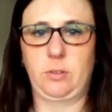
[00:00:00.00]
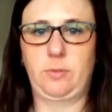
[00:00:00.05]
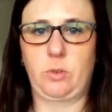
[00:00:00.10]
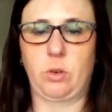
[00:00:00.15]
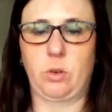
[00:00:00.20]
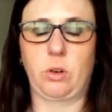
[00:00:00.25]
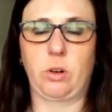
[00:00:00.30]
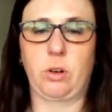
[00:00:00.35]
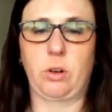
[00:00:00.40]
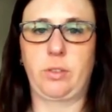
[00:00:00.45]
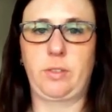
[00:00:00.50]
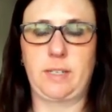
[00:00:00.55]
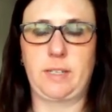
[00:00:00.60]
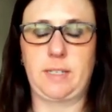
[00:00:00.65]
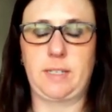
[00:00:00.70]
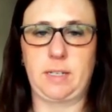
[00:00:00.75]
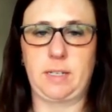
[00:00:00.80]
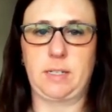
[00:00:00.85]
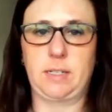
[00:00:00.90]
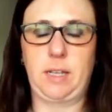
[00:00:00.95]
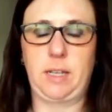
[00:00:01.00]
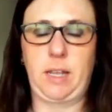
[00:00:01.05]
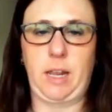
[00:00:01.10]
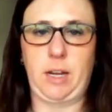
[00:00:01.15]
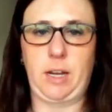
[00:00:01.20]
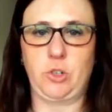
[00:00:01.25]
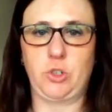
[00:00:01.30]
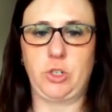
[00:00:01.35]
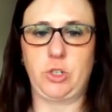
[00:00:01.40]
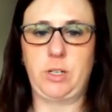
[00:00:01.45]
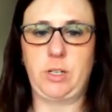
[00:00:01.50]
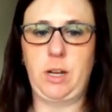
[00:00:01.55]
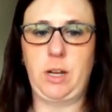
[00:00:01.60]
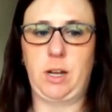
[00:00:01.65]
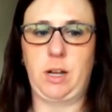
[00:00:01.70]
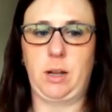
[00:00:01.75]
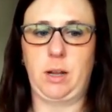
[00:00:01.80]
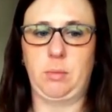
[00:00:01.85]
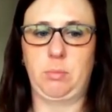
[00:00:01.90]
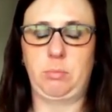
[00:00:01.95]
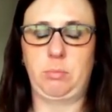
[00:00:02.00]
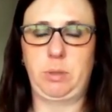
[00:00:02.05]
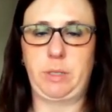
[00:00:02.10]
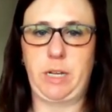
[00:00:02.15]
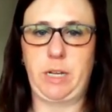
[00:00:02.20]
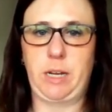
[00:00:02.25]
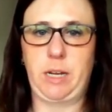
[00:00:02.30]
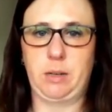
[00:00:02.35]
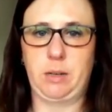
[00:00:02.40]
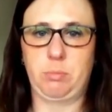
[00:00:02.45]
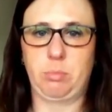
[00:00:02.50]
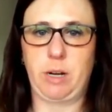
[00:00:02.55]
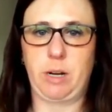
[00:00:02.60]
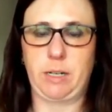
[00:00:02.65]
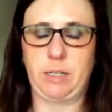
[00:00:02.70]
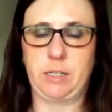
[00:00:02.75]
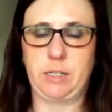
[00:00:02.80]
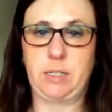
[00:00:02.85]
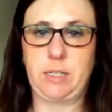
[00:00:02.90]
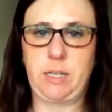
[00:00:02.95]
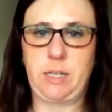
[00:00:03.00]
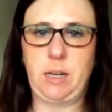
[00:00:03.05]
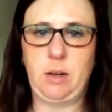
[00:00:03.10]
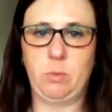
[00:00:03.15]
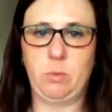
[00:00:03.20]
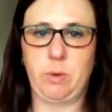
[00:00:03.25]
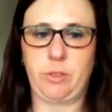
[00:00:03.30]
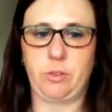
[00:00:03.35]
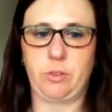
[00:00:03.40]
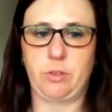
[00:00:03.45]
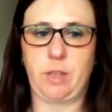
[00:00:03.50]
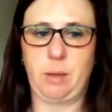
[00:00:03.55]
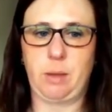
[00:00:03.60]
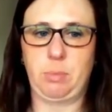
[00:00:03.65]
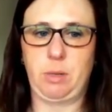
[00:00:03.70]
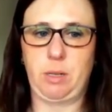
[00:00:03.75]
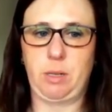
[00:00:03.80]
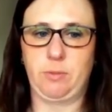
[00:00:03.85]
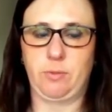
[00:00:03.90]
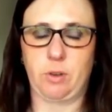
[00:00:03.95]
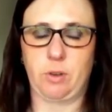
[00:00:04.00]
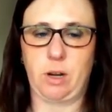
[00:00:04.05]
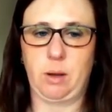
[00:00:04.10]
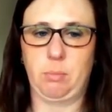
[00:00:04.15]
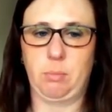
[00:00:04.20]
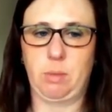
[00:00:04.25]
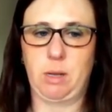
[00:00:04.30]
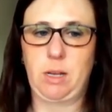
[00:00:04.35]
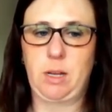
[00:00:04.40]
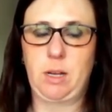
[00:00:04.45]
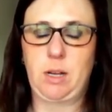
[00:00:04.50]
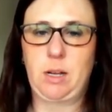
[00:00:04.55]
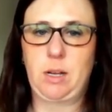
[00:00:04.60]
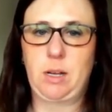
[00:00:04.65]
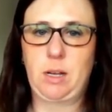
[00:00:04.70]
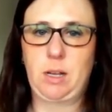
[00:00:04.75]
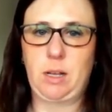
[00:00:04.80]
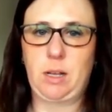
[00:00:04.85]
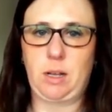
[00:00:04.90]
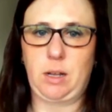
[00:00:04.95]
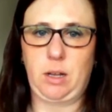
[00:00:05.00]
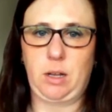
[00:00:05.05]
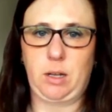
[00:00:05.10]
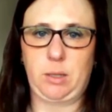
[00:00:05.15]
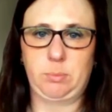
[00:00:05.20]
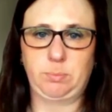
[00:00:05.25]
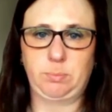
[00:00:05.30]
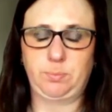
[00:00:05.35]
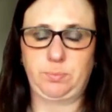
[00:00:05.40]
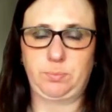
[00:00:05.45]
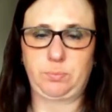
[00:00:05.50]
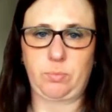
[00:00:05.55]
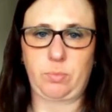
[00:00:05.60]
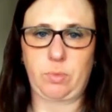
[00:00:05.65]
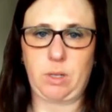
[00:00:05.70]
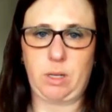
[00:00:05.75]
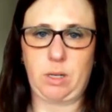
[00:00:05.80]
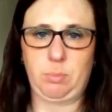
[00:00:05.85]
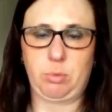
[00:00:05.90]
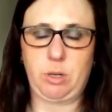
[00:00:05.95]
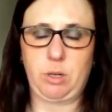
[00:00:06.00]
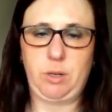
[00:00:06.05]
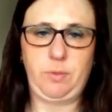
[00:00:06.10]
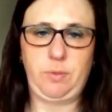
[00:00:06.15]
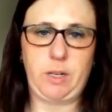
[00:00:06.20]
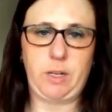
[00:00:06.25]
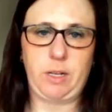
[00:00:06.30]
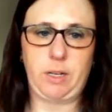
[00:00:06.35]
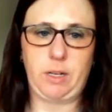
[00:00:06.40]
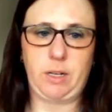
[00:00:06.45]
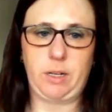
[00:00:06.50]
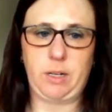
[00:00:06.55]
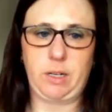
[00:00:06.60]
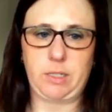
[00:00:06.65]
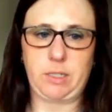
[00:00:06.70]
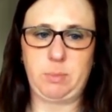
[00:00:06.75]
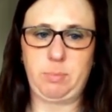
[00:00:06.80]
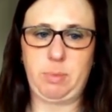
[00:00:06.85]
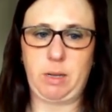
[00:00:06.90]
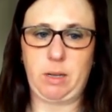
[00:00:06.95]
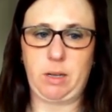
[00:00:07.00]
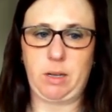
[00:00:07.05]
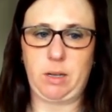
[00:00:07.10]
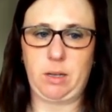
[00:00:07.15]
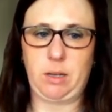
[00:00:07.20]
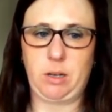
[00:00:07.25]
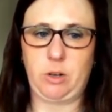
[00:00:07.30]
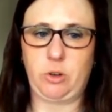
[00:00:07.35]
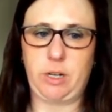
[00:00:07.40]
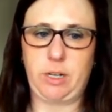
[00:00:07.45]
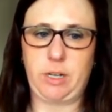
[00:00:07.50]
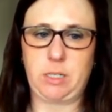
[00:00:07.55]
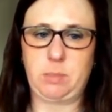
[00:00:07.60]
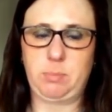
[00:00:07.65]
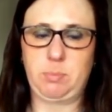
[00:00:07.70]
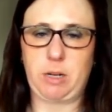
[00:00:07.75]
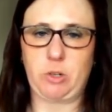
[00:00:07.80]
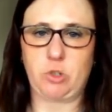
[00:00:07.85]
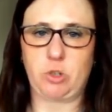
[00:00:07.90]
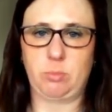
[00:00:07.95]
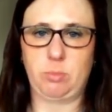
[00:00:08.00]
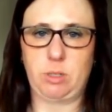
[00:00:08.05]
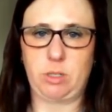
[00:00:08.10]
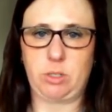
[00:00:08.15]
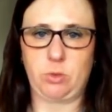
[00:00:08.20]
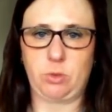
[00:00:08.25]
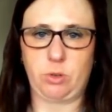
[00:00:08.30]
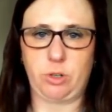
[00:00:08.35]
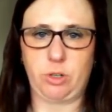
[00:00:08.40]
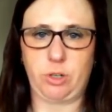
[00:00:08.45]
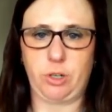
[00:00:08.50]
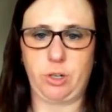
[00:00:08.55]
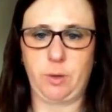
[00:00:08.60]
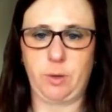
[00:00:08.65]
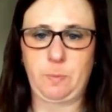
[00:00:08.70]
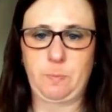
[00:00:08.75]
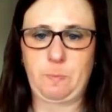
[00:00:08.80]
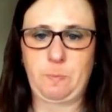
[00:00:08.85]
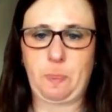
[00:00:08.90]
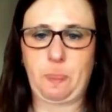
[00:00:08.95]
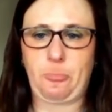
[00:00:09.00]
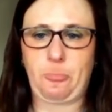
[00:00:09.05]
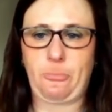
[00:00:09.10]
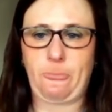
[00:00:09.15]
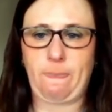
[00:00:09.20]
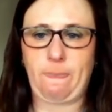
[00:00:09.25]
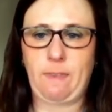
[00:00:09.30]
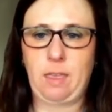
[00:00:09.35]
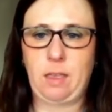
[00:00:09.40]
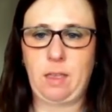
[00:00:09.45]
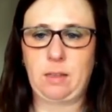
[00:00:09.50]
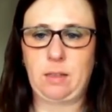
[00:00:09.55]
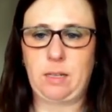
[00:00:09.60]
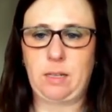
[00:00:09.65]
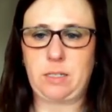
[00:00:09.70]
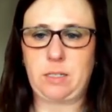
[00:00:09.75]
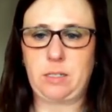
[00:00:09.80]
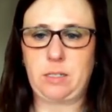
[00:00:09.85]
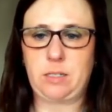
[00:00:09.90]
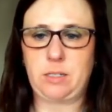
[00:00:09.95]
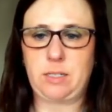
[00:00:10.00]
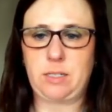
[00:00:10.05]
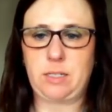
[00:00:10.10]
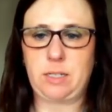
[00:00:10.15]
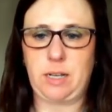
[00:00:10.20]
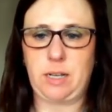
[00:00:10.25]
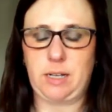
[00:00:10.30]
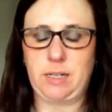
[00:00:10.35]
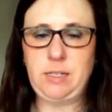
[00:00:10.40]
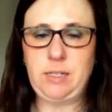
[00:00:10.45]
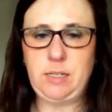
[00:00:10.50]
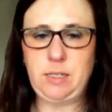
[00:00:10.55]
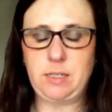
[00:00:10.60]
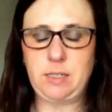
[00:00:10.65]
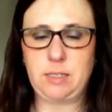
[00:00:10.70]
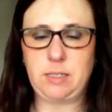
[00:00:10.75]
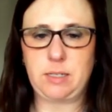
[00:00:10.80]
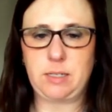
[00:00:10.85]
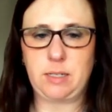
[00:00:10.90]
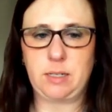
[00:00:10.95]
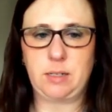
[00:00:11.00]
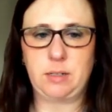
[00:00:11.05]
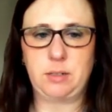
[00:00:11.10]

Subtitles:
for this indication, bleeding in pregnancy, whether that be from a Creta spectrum disorder. Let's discuss